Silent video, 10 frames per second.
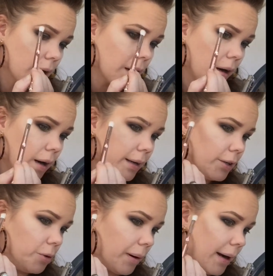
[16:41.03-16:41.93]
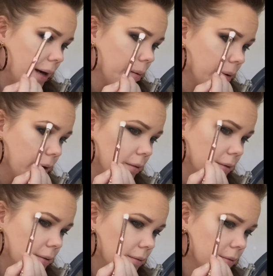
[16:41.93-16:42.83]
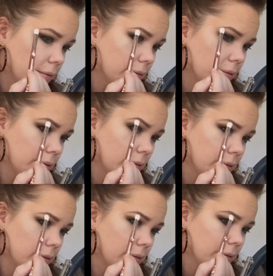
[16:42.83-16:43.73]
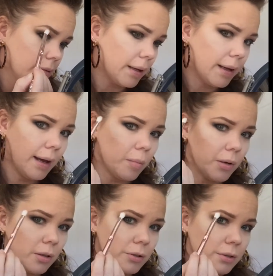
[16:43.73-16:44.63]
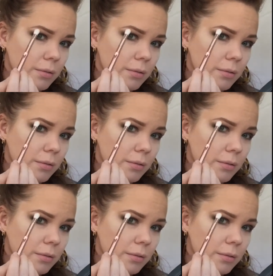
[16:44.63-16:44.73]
God, I need to do my eyebrows. Caterpillars.